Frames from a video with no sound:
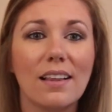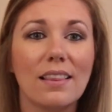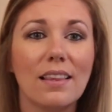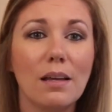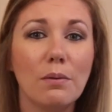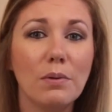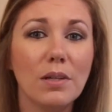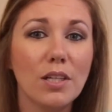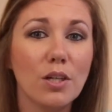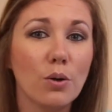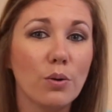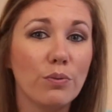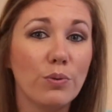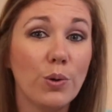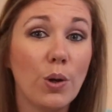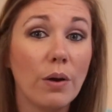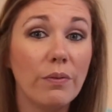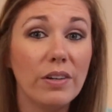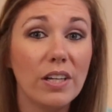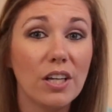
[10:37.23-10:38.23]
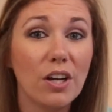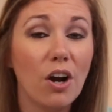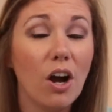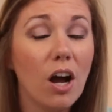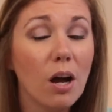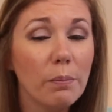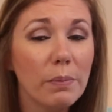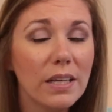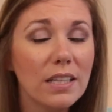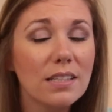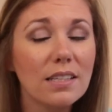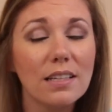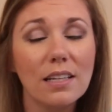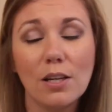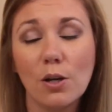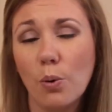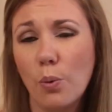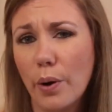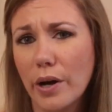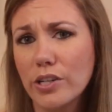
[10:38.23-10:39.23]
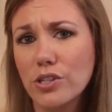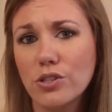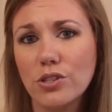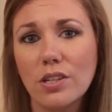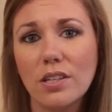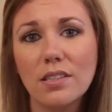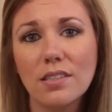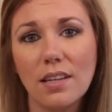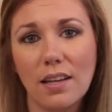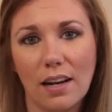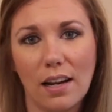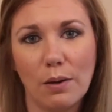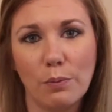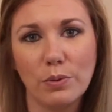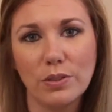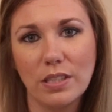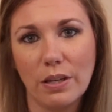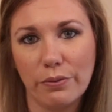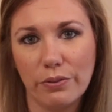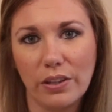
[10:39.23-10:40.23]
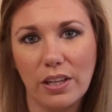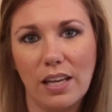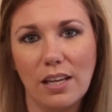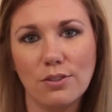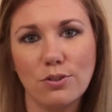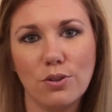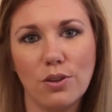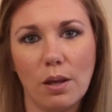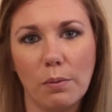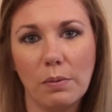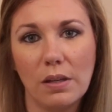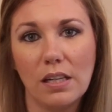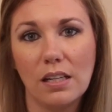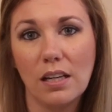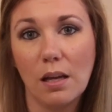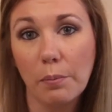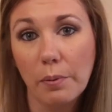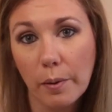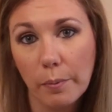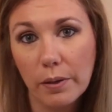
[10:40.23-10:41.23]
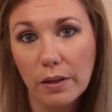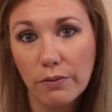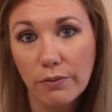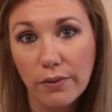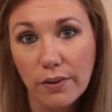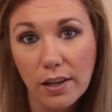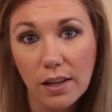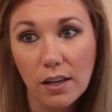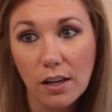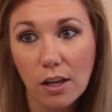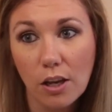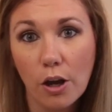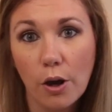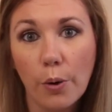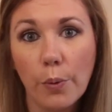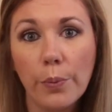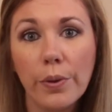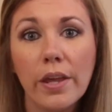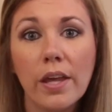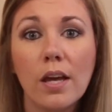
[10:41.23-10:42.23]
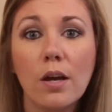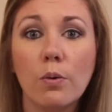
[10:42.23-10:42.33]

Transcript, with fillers: Let me know if you have any comments, any questions, and I will definitely answer them in an upcoming video.